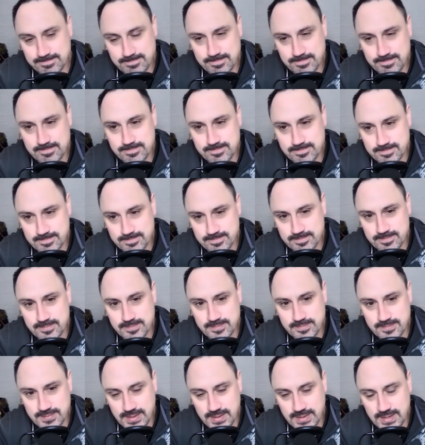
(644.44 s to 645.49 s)

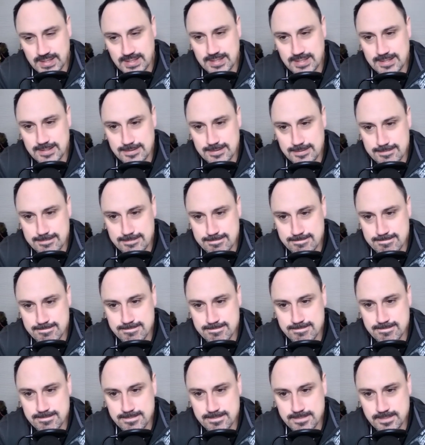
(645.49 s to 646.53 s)

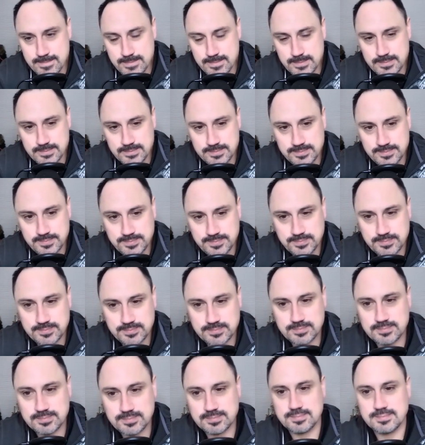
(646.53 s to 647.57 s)

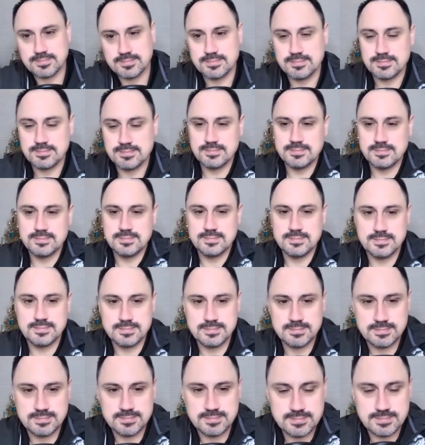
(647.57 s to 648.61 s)

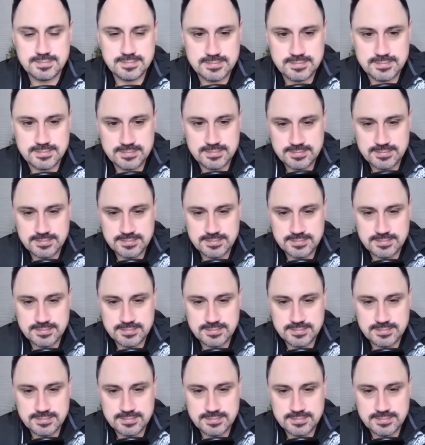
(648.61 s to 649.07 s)
[no speech]